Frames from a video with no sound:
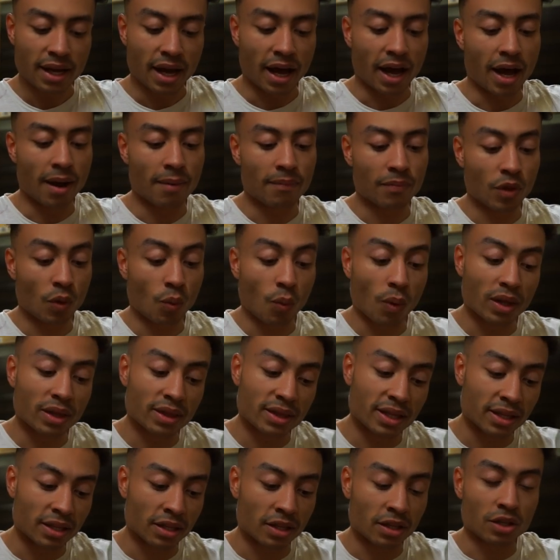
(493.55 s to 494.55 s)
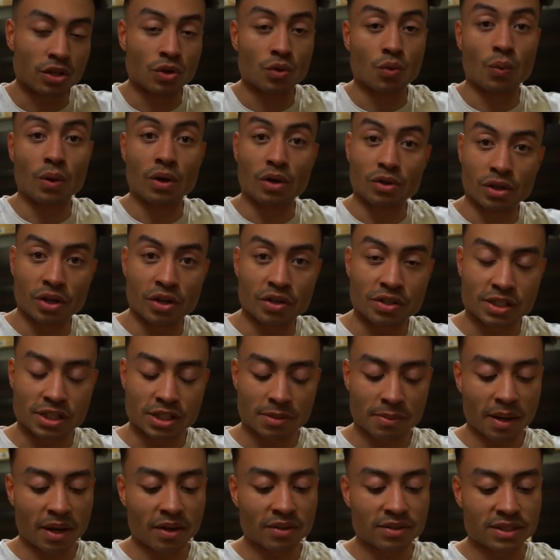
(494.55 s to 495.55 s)
The one thing that you will notice
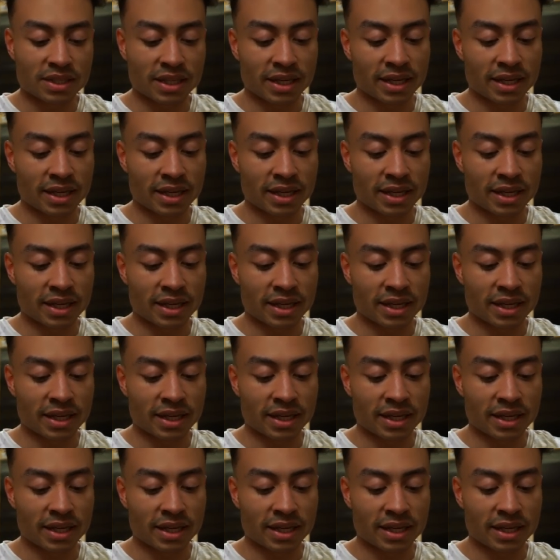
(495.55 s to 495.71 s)
about